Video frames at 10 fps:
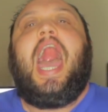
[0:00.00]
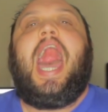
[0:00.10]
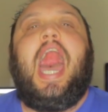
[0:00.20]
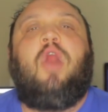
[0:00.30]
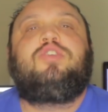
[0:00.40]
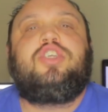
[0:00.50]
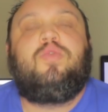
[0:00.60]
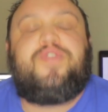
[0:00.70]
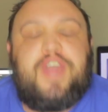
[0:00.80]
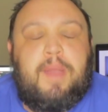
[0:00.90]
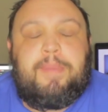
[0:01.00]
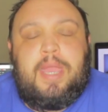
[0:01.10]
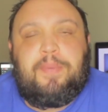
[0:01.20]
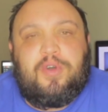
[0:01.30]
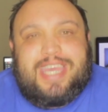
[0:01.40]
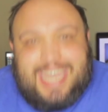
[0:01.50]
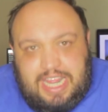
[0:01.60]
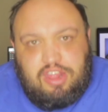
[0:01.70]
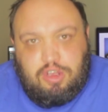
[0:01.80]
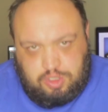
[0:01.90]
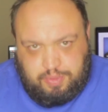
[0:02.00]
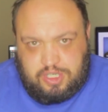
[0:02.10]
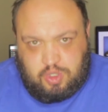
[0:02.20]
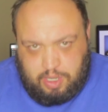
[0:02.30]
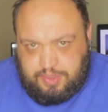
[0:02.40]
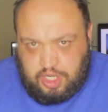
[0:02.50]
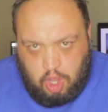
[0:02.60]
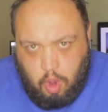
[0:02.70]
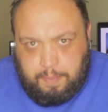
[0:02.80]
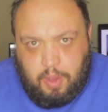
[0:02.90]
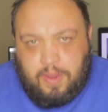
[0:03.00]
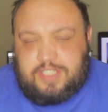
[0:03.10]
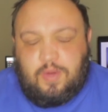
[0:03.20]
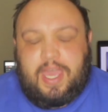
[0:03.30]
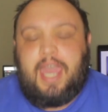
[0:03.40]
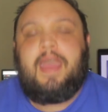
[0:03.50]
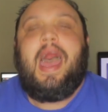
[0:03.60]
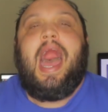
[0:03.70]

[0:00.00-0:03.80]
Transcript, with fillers: How do you think people get those prescription opioids, okay?